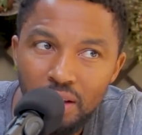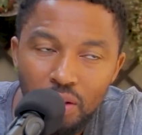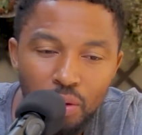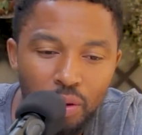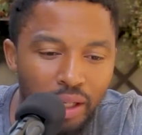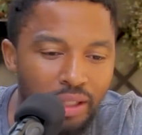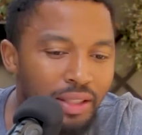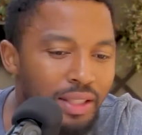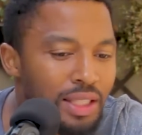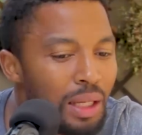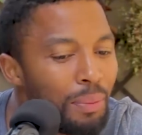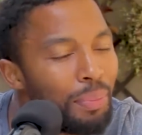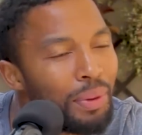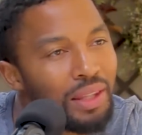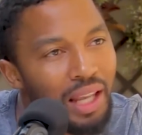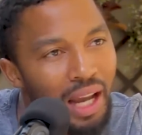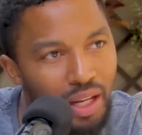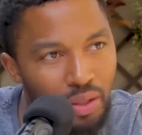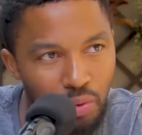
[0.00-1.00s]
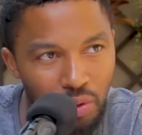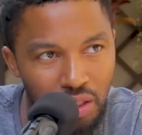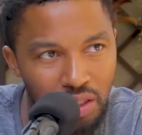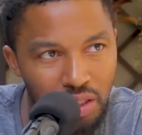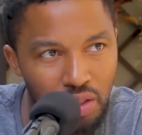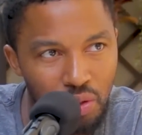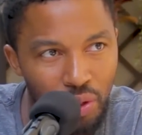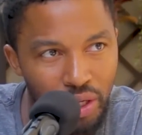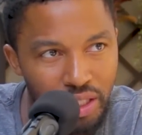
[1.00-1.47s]
You can sympathize with the
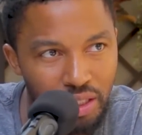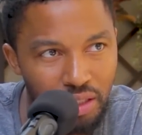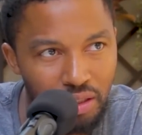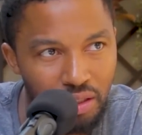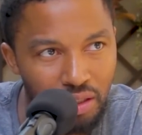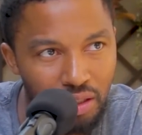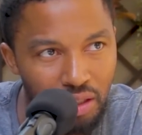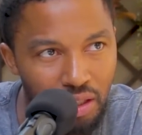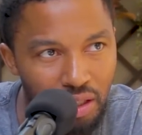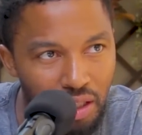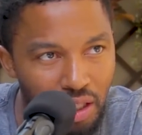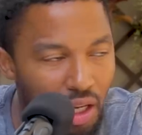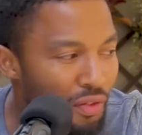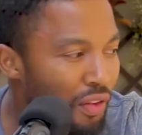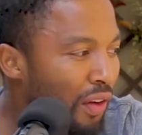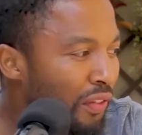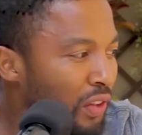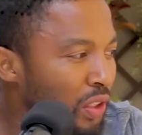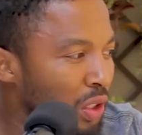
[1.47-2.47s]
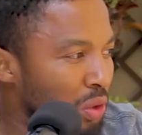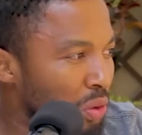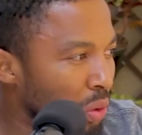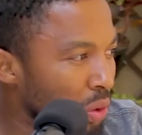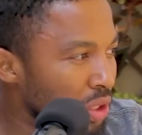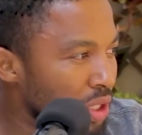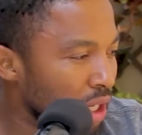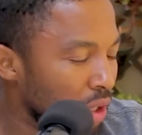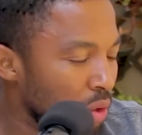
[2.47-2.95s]
situation. If I've got a
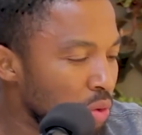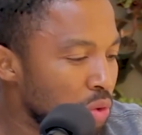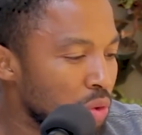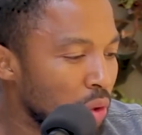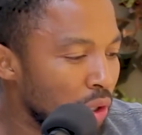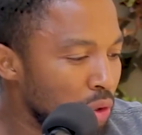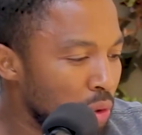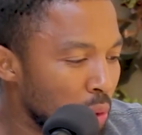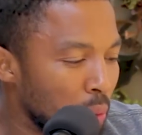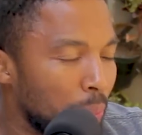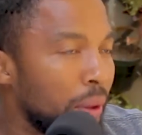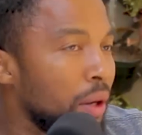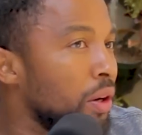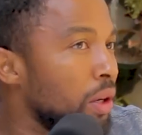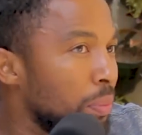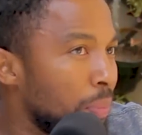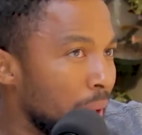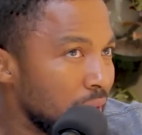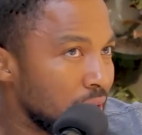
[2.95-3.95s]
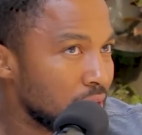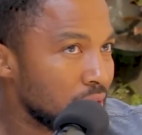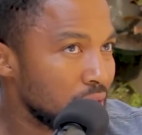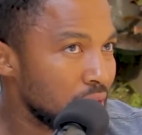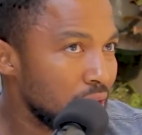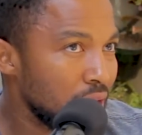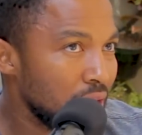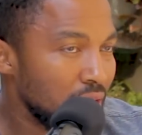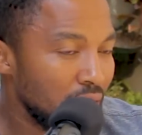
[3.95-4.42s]
daughter who's going through period
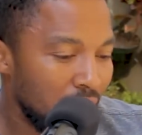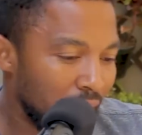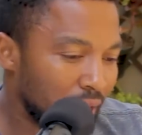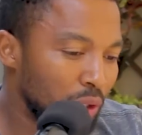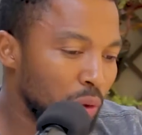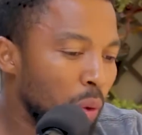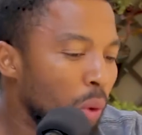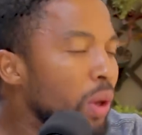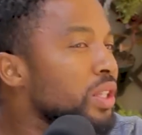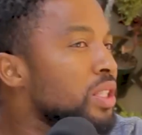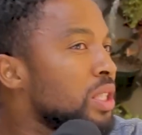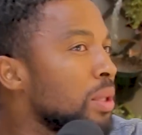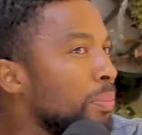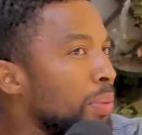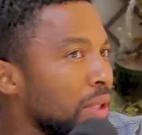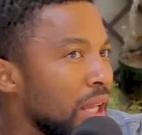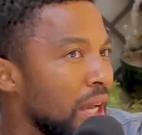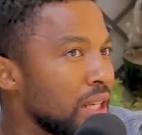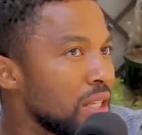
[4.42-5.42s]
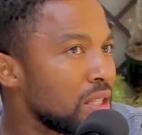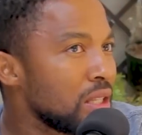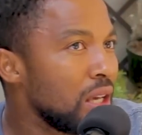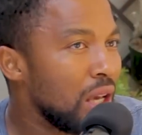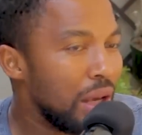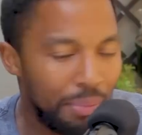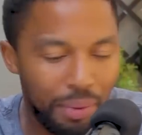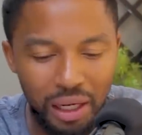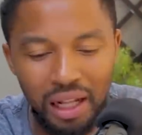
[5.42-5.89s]
pains, I can always sympathize,
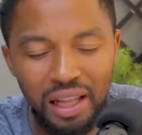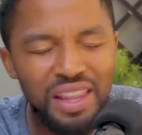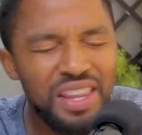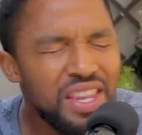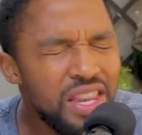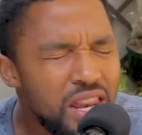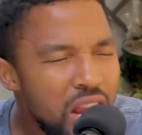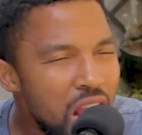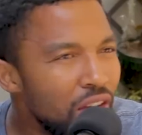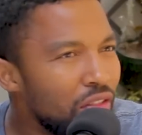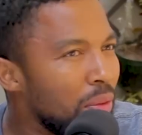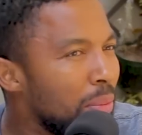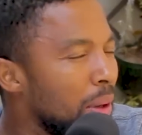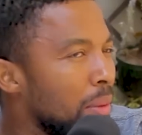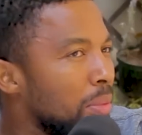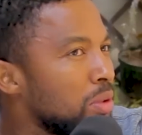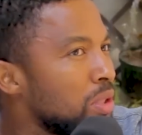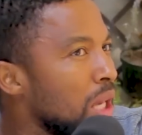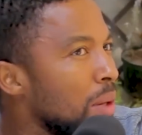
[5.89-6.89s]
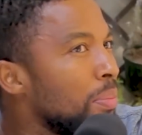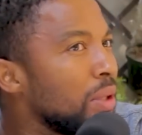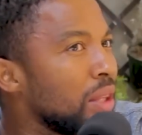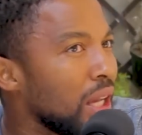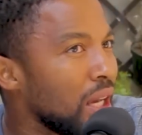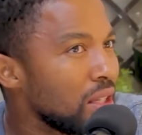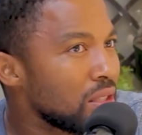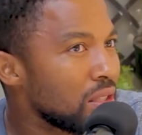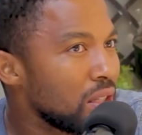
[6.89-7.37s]
but I'll never be able to
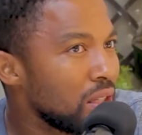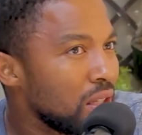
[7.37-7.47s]
empathize.